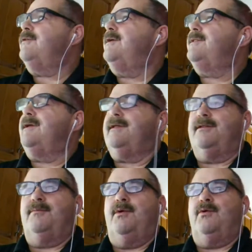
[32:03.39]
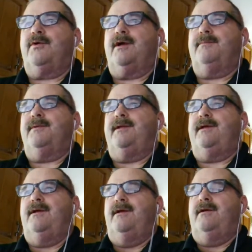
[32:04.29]
trying to think of the mower
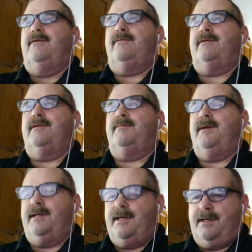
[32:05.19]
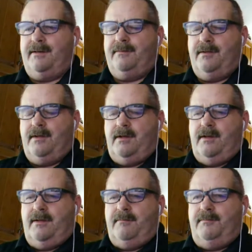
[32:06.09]
company, one of the
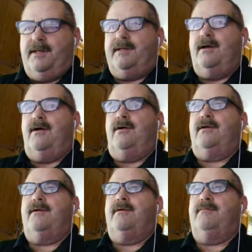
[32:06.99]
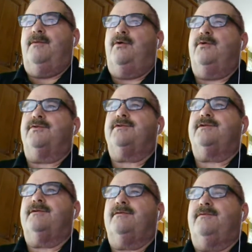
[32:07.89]
big dog mowers.
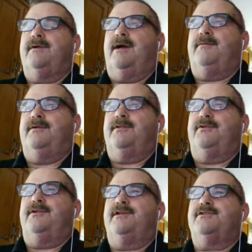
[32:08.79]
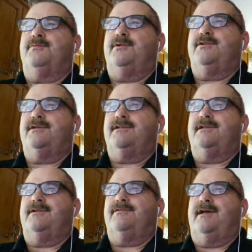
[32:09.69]
We got one of their distribution
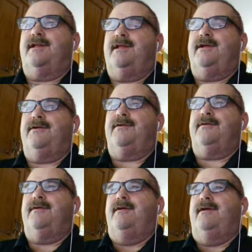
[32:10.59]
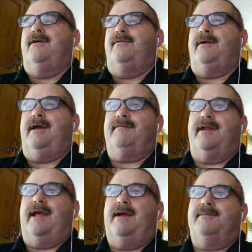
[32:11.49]
centers out here. We have
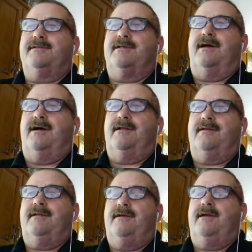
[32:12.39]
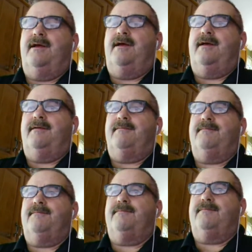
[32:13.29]
an Amazon um,